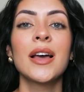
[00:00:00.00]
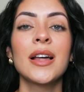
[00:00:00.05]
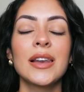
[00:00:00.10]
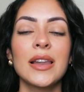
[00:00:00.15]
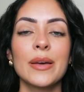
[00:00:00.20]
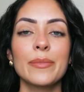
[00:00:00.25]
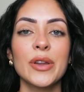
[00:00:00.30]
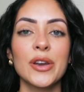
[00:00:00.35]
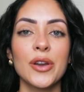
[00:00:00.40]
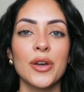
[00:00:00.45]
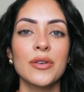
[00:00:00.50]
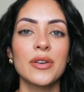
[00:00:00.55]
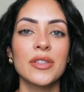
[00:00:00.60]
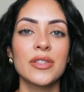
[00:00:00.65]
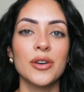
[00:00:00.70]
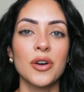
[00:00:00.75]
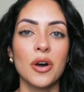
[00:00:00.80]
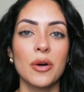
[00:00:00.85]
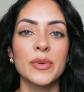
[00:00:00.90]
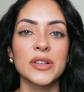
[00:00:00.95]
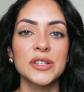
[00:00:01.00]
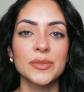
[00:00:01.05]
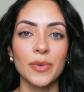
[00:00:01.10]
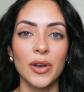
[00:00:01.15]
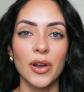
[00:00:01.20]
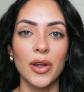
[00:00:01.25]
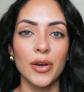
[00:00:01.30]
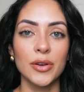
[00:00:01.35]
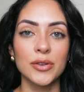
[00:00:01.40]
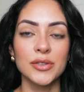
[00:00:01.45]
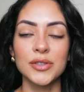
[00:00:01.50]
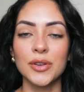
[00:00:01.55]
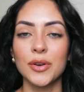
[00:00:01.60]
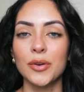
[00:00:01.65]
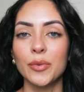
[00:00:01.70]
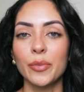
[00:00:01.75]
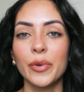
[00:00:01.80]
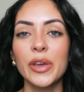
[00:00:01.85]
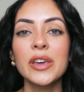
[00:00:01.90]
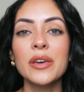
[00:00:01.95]
let me know in the comments below
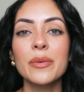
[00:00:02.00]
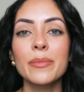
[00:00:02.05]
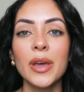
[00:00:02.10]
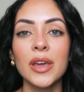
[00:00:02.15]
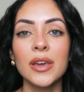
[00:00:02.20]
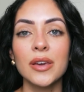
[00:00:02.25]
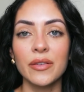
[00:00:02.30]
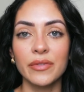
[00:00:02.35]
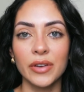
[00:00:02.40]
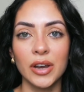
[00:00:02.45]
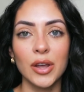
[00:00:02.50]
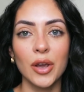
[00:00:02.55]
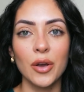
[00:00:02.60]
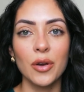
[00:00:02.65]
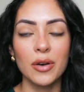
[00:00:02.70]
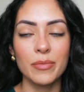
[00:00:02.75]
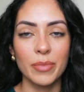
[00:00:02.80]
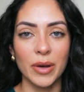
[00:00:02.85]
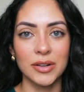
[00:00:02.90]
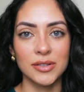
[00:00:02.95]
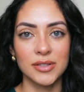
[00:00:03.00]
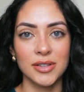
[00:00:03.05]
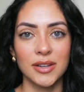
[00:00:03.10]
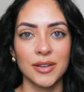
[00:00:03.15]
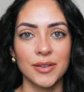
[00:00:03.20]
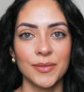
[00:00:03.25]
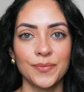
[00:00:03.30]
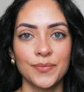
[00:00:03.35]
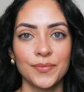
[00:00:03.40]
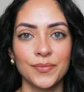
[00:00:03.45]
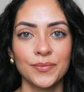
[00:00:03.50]
so we can make a video about it.